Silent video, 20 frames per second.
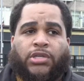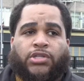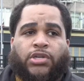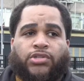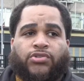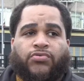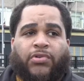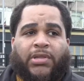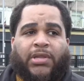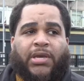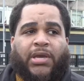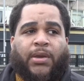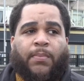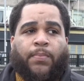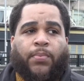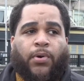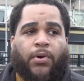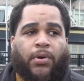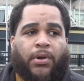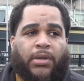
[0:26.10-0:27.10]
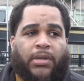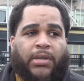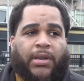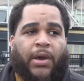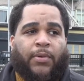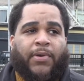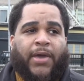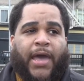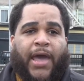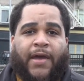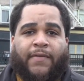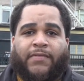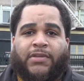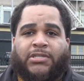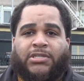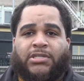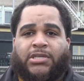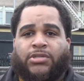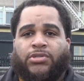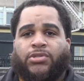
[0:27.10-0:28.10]
So it's really important that we have this
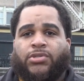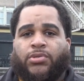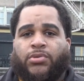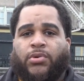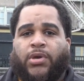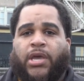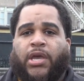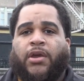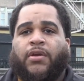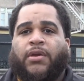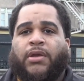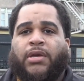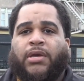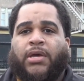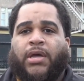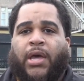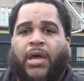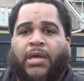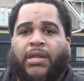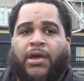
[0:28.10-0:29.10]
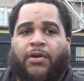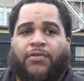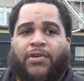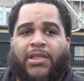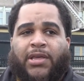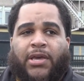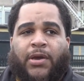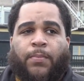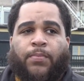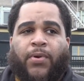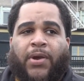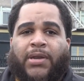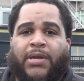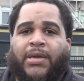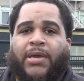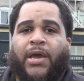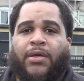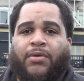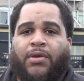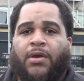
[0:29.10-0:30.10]
central area that really could bring together